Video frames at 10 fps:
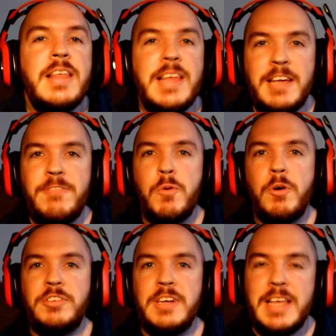Thank you for
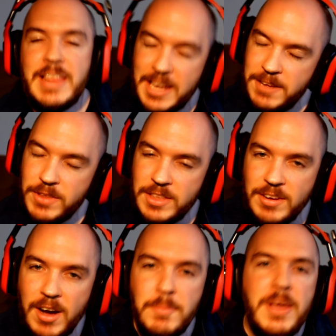watching, thank you for the
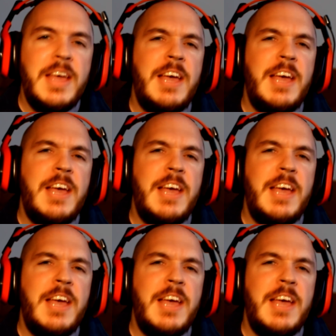time.